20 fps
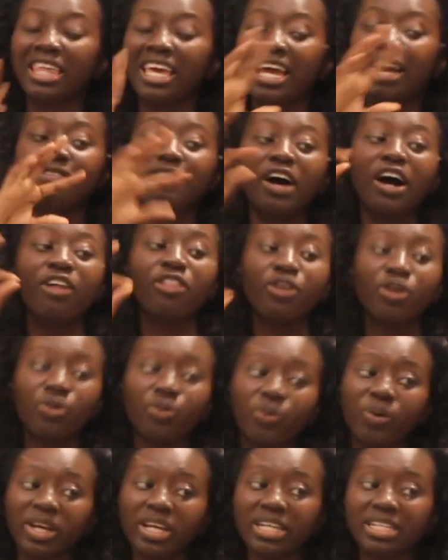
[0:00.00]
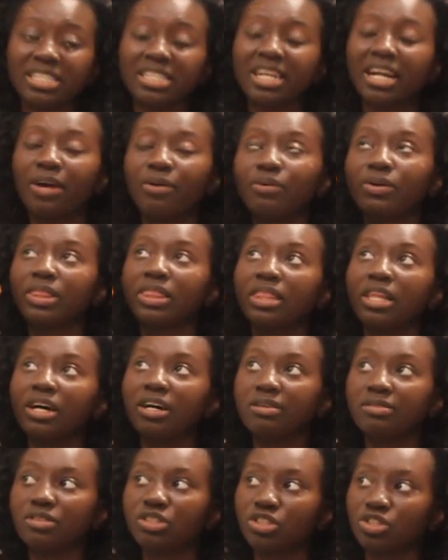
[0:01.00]
They have other wigs that I would
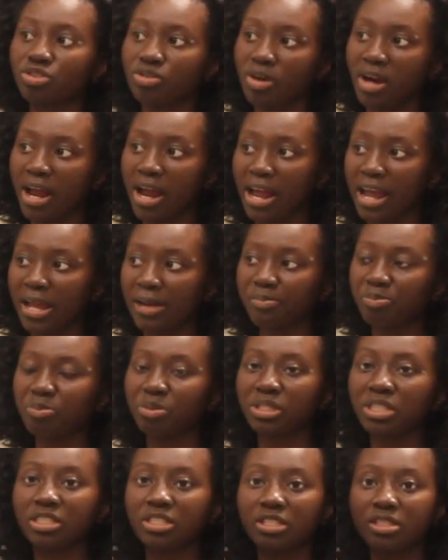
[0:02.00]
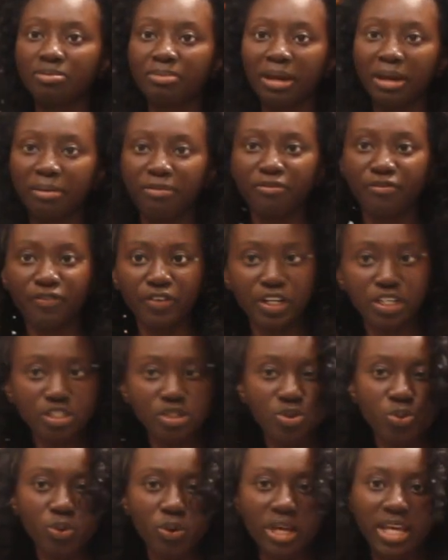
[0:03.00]
love to try, but this is my
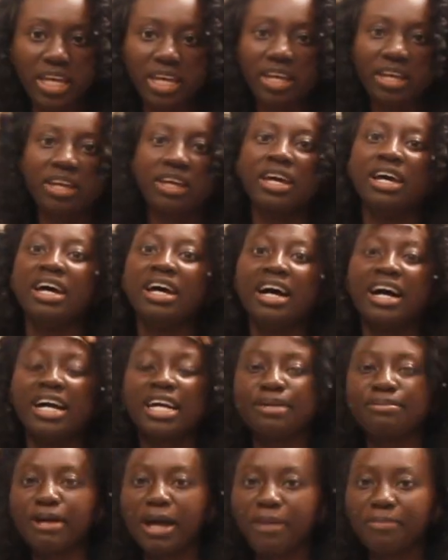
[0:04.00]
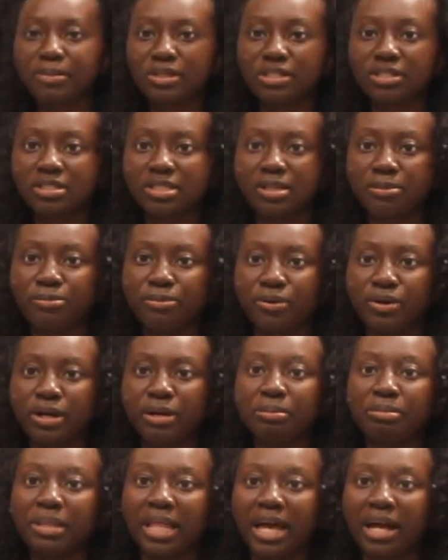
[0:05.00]
first wig. I am happy to
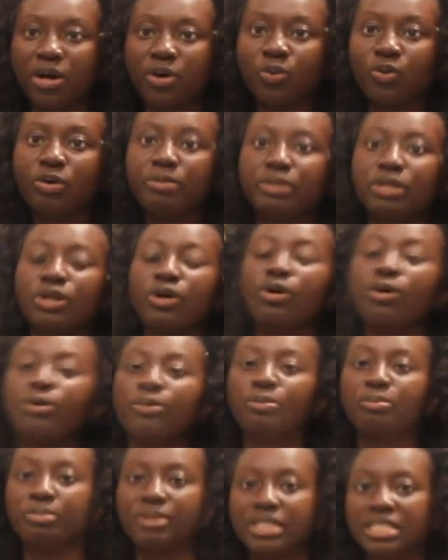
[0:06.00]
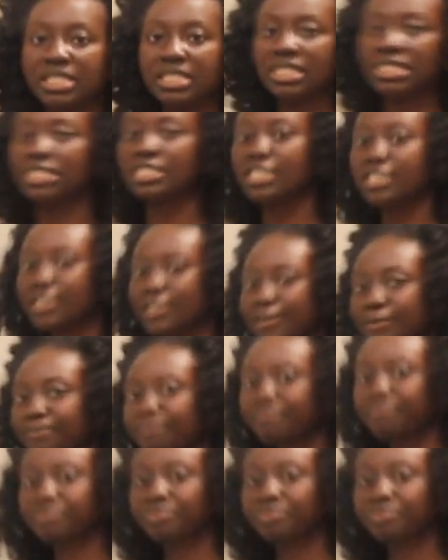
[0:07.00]
support a black woman-owned business.